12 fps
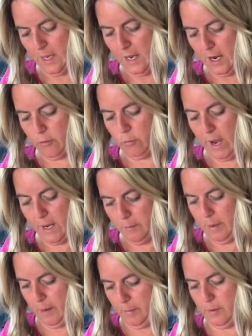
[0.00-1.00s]
A red
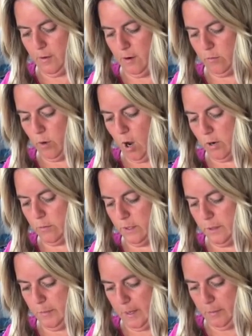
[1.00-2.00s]
pepper, a raw
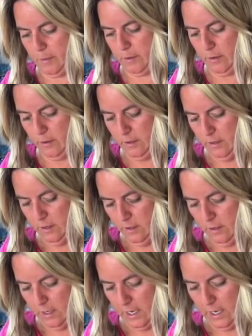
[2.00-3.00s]
red pepper,
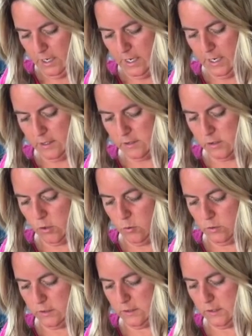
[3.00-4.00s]
and I
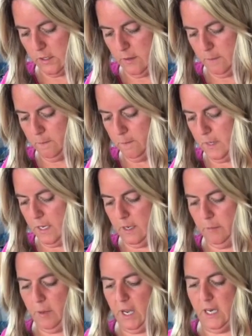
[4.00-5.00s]
soaked some
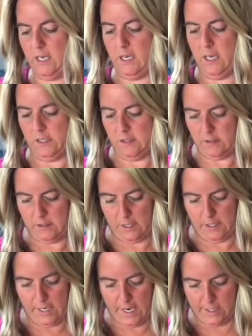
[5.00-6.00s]
pine nuts and
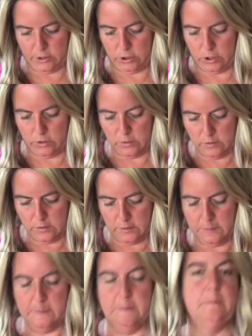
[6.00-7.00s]
cashews,
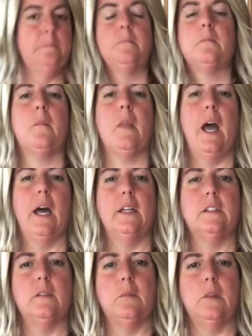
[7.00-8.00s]
added
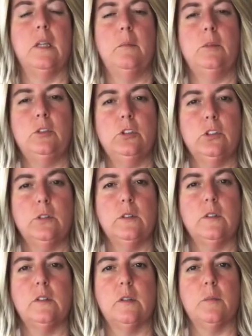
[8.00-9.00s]
some lemon juice,
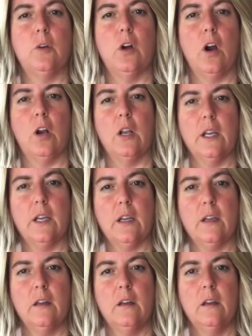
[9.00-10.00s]
some garlic,
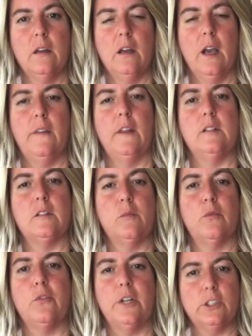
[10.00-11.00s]
and then some
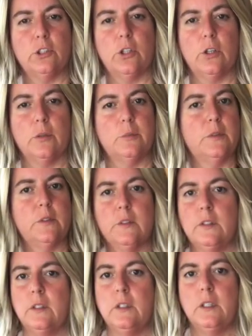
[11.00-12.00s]
fresh herbs,
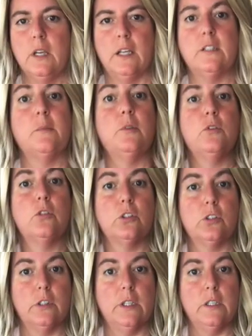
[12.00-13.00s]
and some
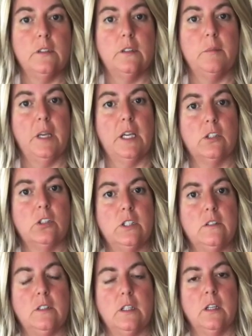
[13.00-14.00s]
nutritional yeast to make it
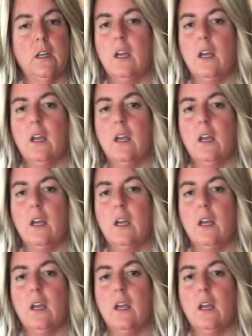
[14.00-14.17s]
cheesy.